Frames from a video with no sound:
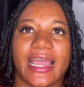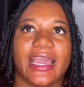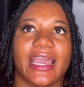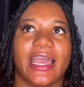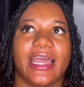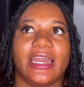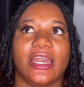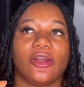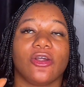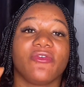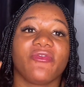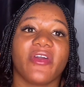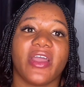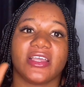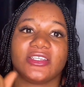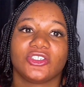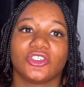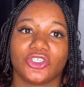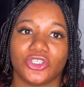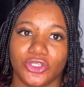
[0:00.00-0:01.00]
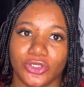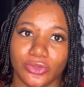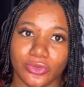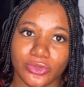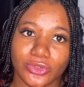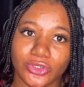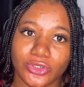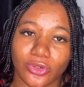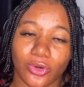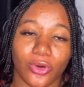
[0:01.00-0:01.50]
enough
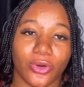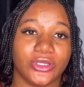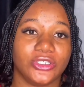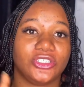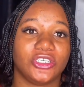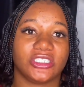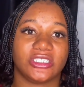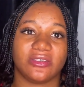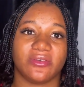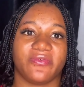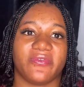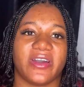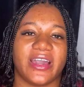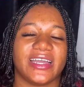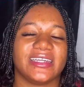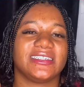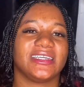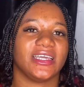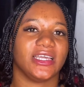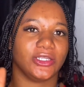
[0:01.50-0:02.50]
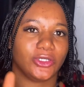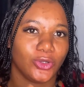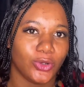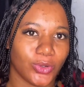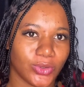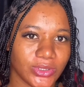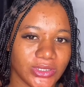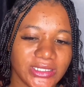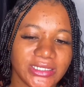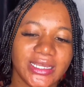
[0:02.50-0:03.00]
excuse or justified in
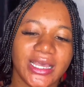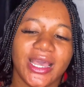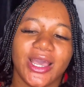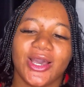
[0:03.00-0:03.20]
court.